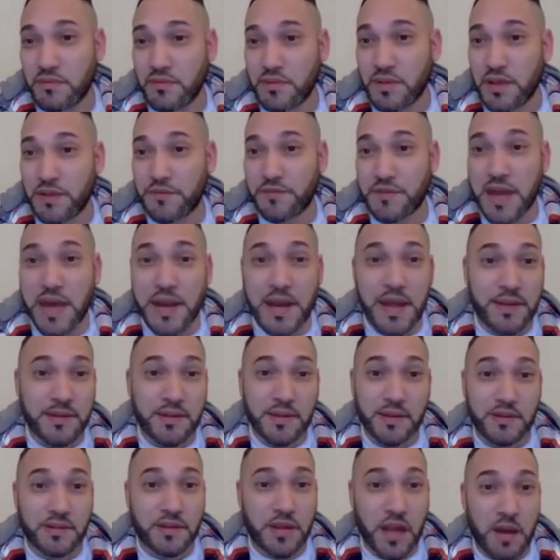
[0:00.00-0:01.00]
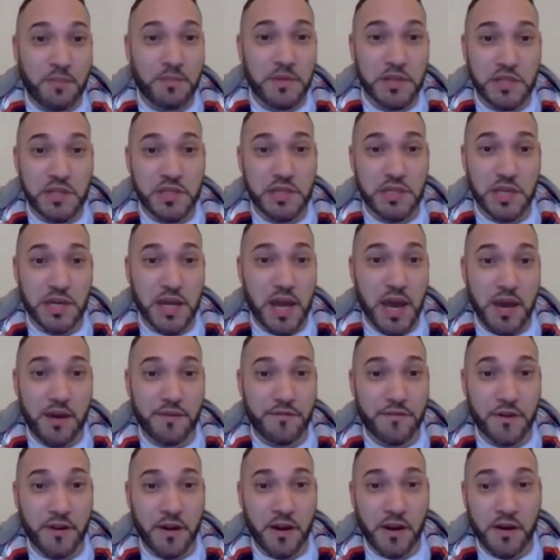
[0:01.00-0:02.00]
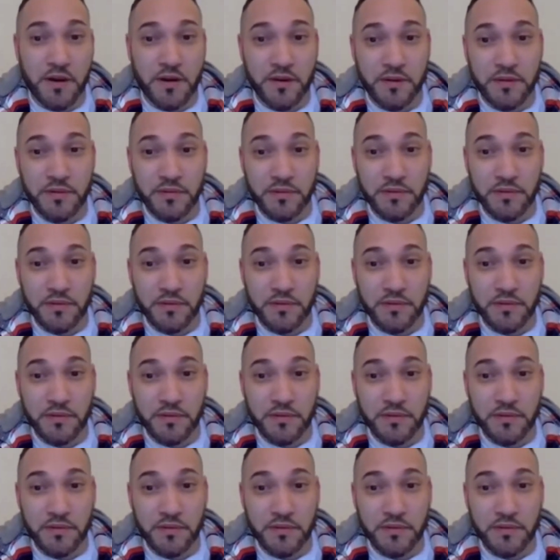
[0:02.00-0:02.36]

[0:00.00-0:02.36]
If that ain't the dumbest shit I ever heard.